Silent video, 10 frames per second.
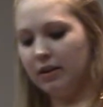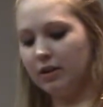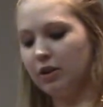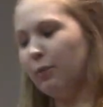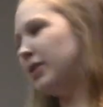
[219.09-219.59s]

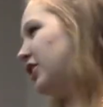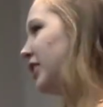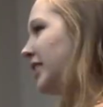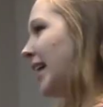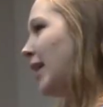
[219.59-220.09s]
So once
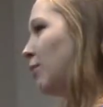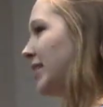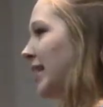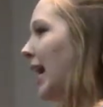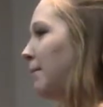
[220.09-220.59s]
you decide
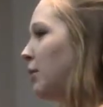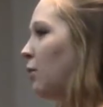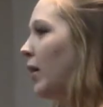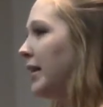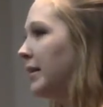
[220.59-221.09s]
what type you
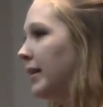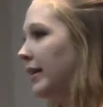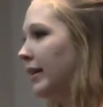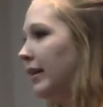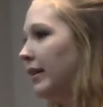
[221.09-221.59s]
want,
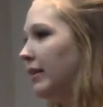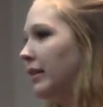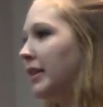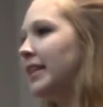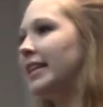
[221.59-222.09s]

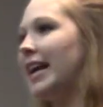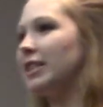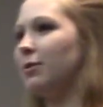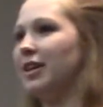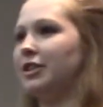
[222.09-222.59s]
then the
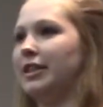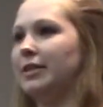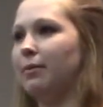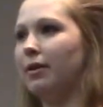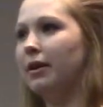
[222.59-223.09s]
next question is,
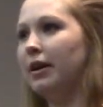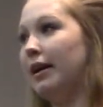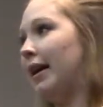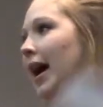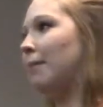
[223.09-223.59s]
well,
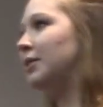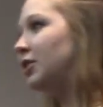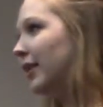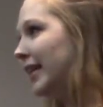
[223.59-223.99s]
how much do I